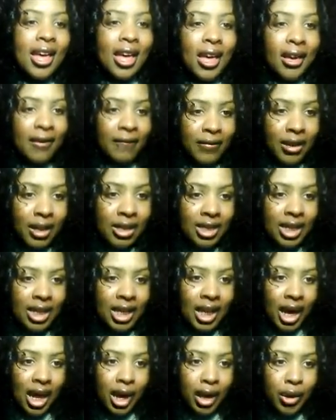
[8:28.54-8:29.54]
if there's a
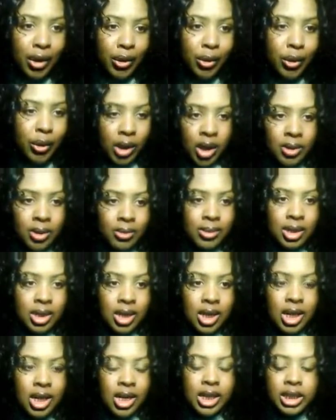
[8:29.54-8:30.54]
client who comes
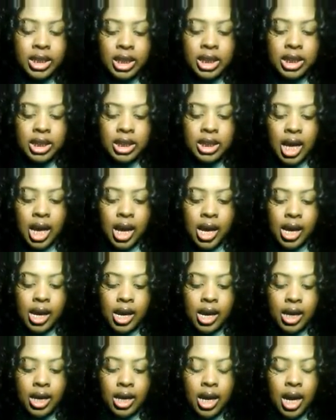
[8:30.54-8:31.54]
in and she's
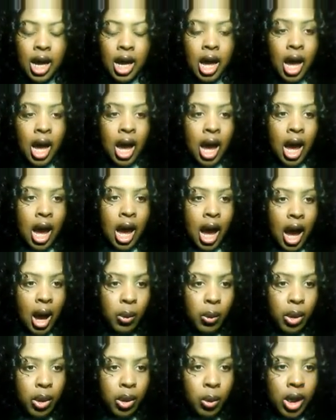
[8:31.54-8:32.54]
like,
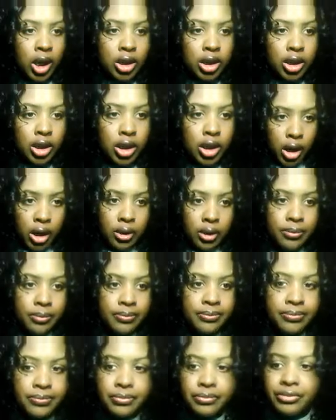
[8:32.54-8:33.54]
I want to wash and go,
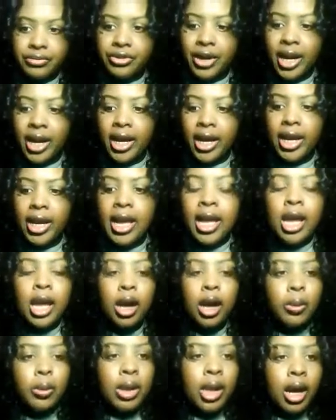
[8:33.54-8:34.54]
right?
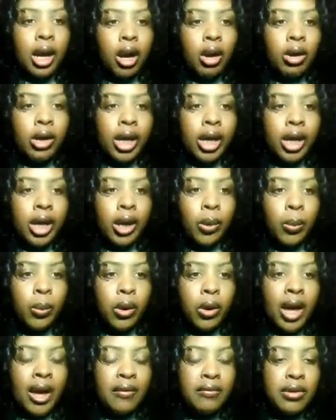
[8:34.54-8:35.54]
And we're like, okay,
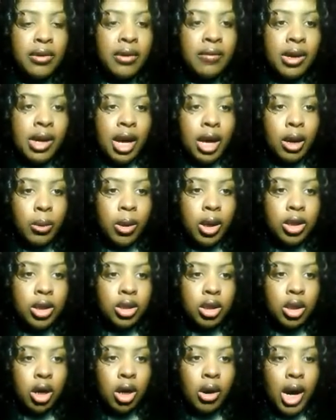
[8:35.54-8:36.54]
well, have you ever got a wash
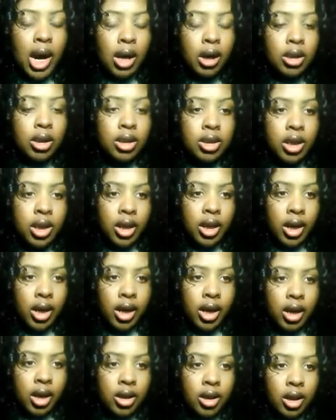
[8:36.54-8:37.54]
and go? How did your
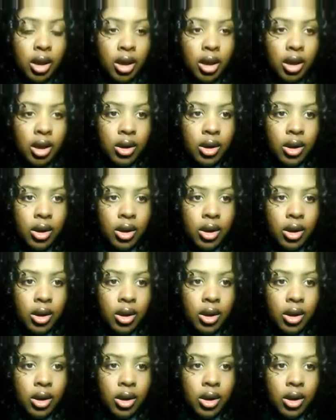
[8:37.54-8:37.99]
hair look